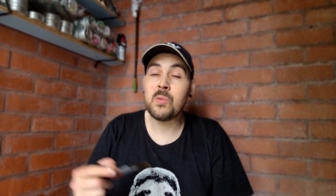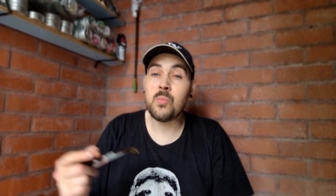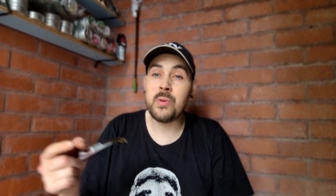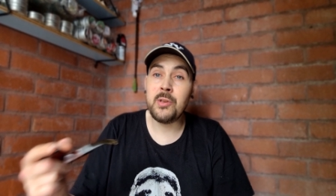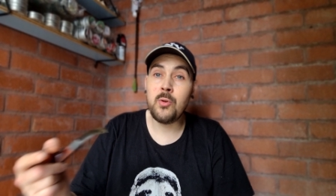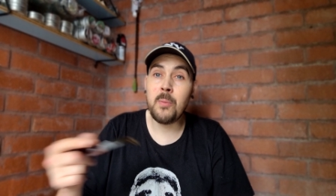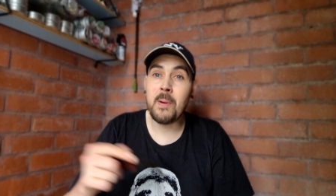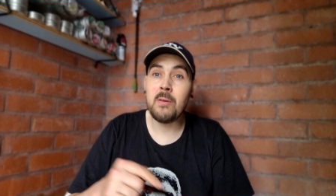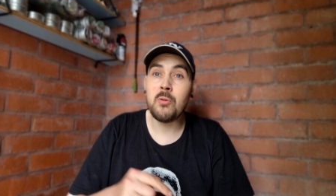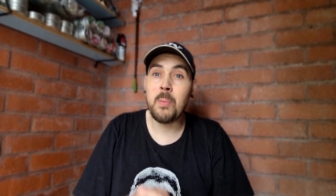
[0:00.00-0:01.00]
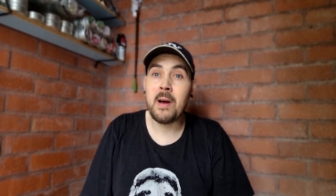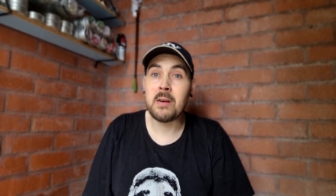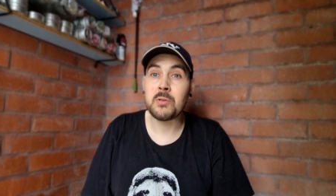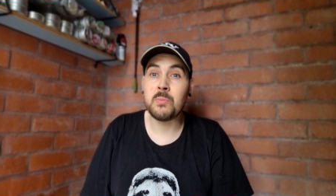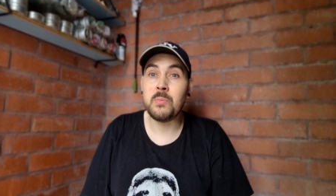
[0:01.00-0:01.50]
we knew about your
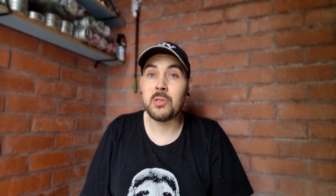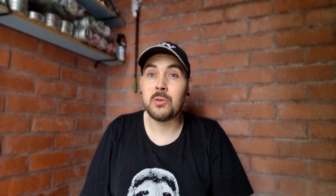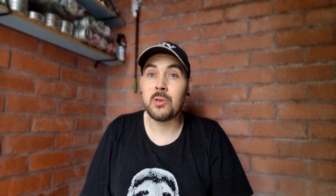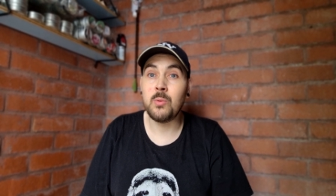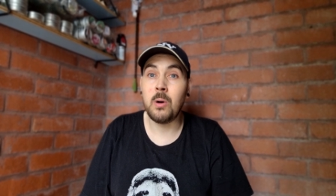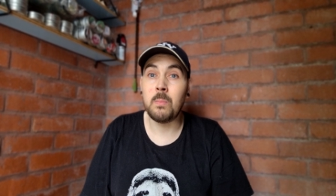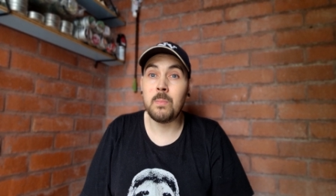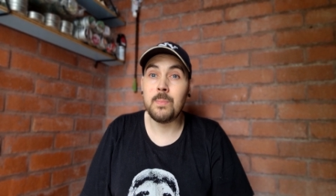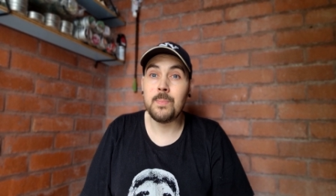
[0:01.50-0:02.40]
past when we took you on,